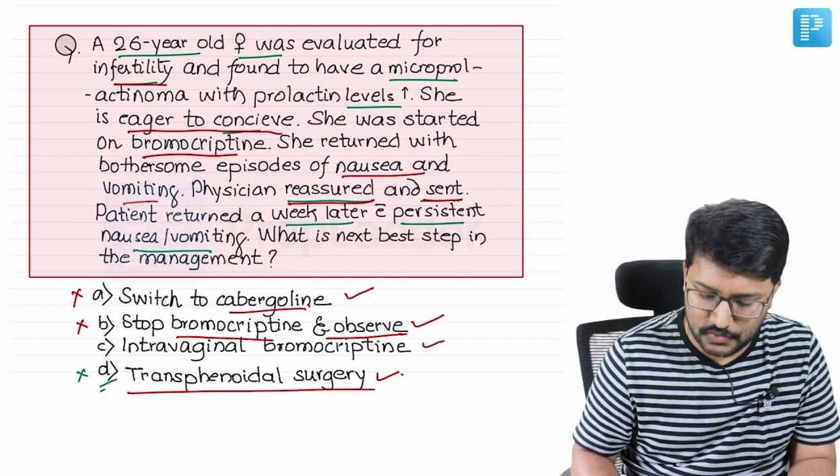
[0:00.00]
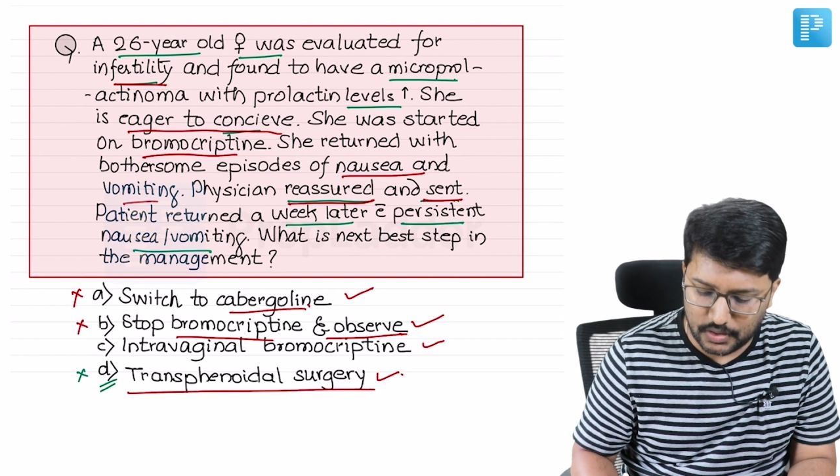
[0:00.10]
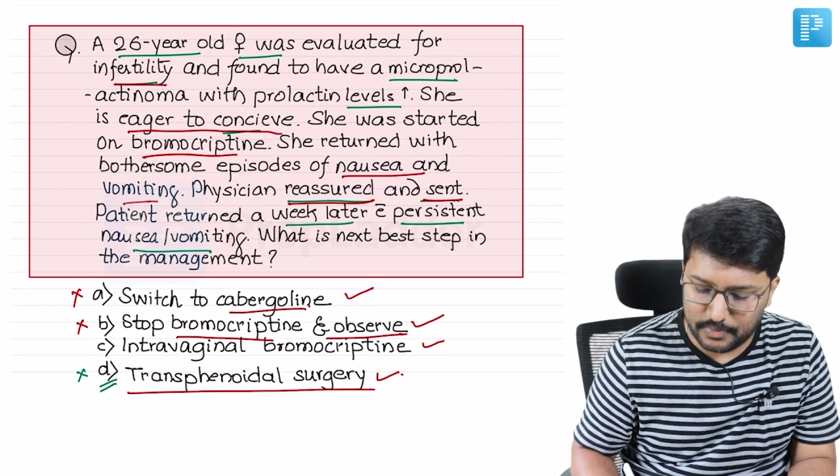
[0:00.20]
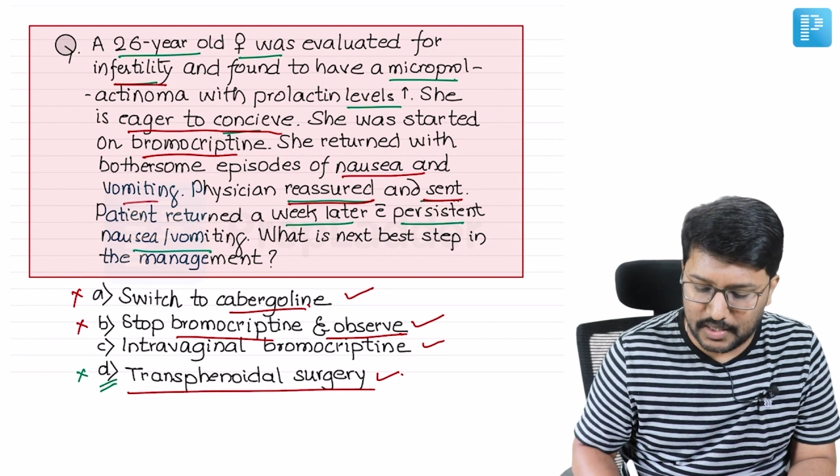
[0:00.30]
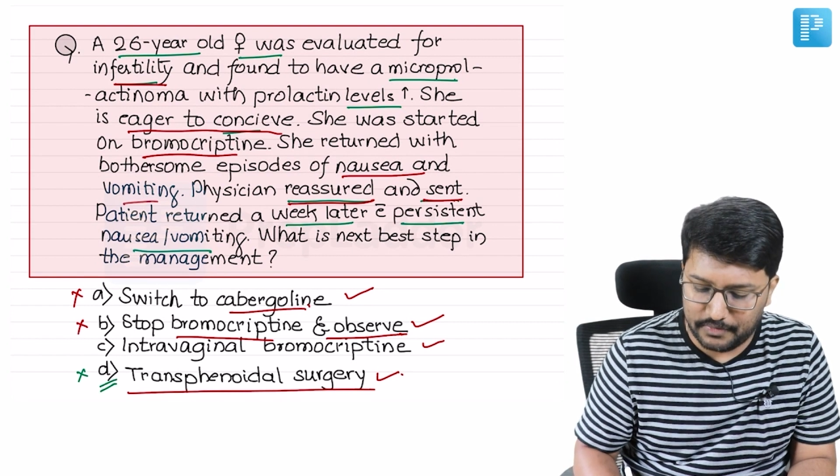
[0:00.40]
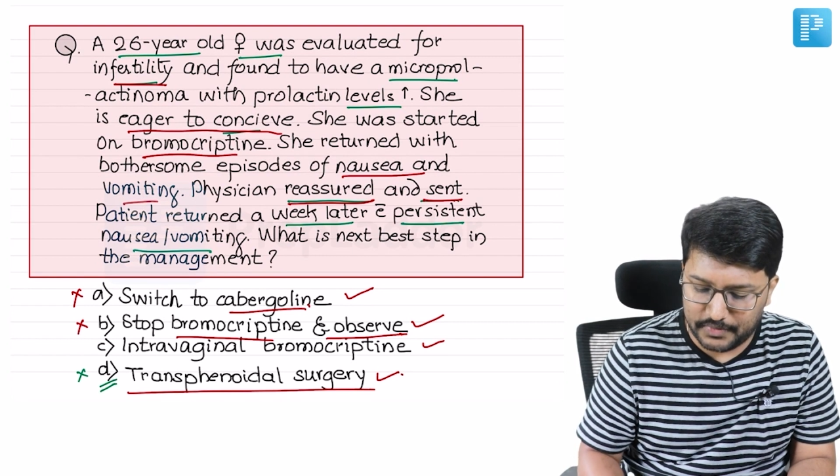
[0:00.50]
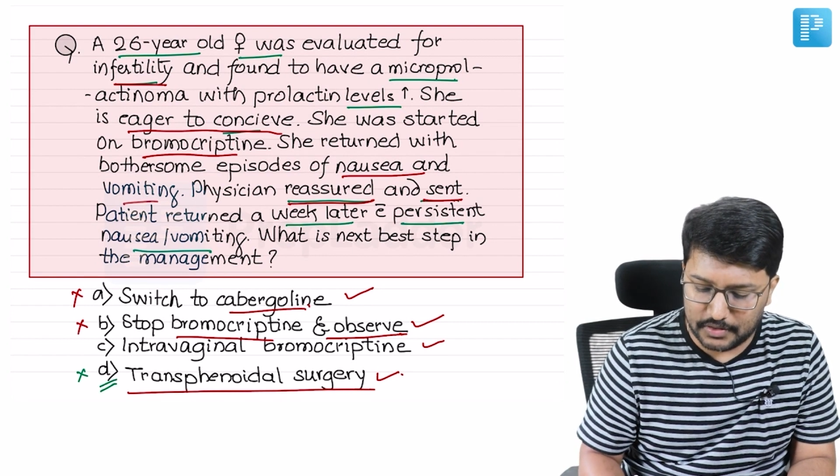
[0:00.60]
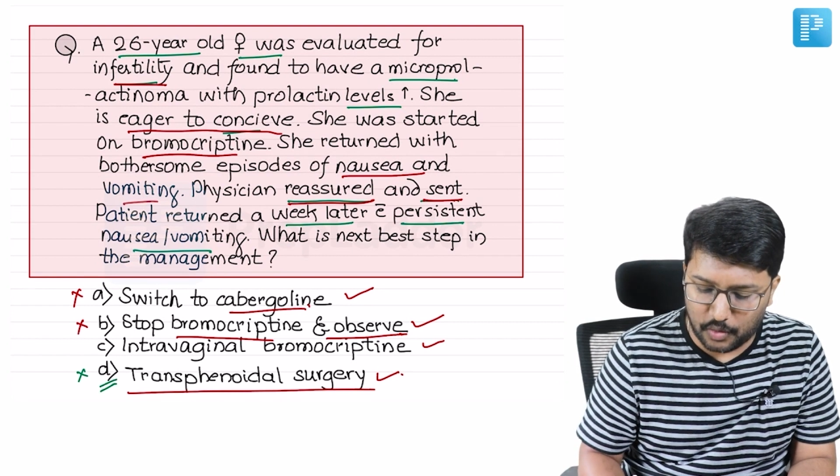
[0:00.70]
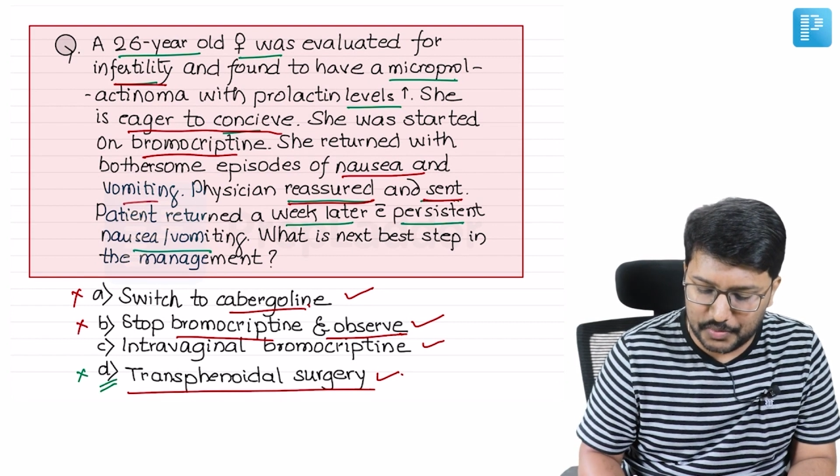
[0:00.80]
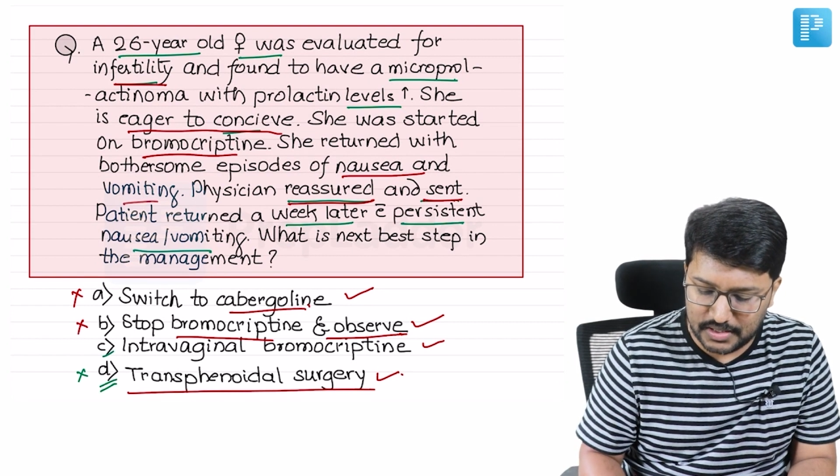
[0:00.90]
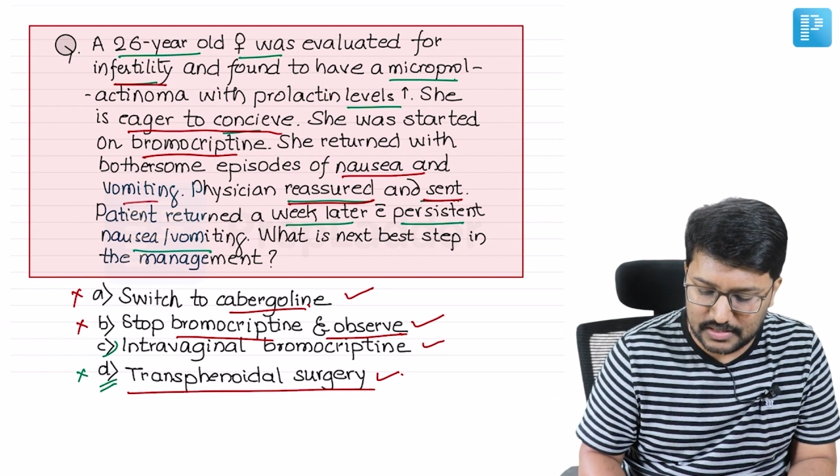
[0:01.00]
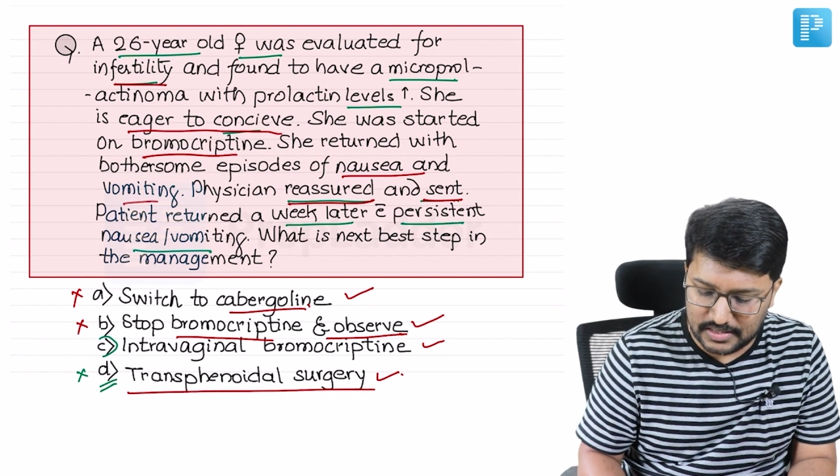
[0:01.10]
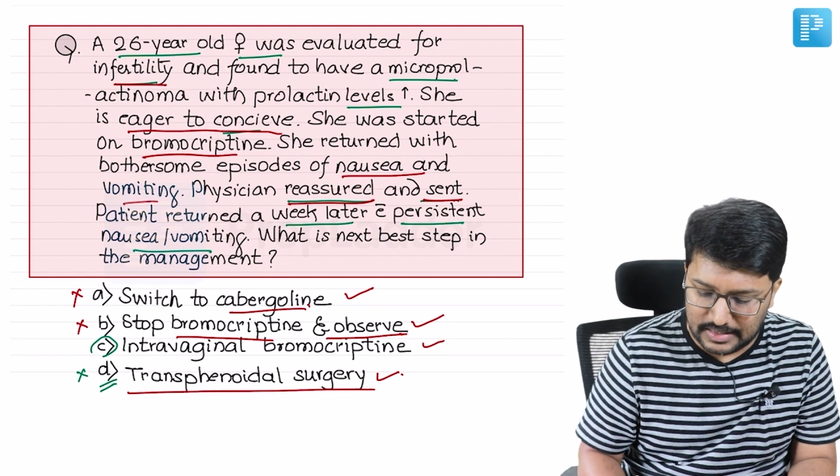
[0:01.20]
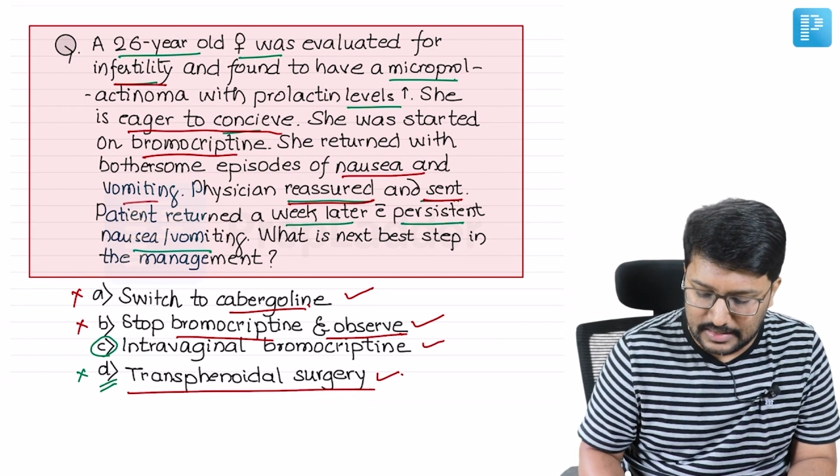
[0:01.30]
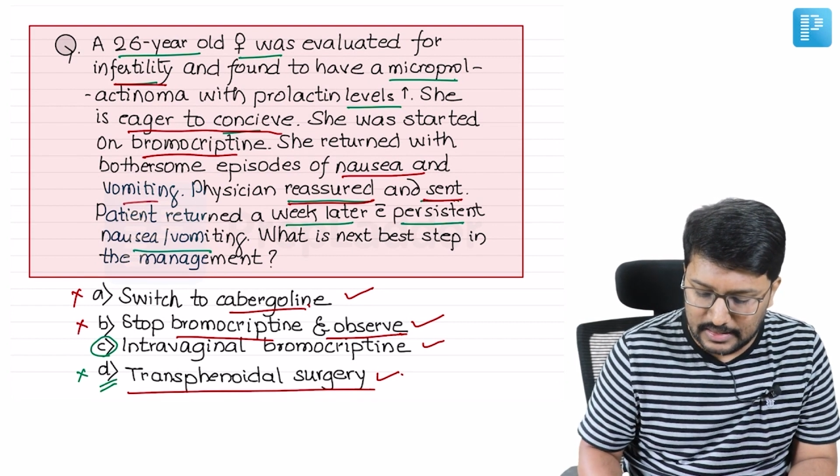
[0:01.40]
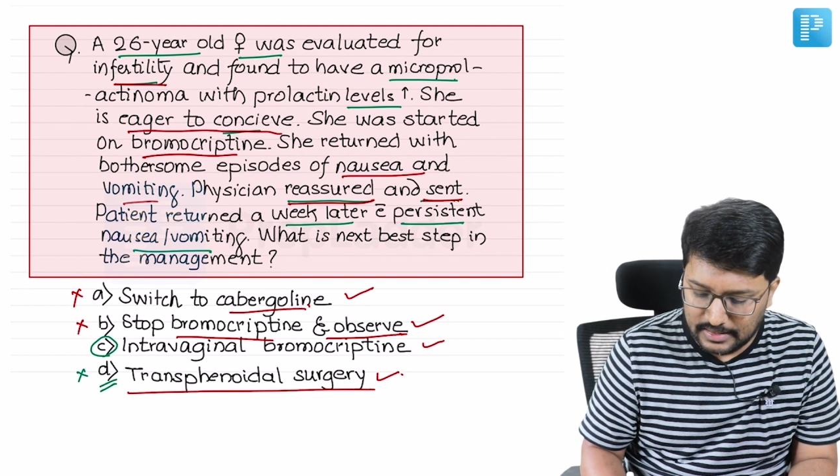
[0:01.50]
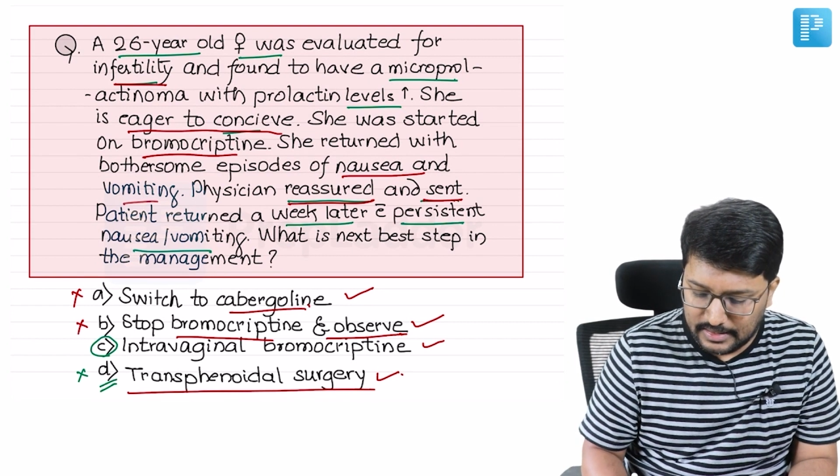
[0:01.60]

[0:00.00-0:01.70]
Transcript: So, I am left with option C,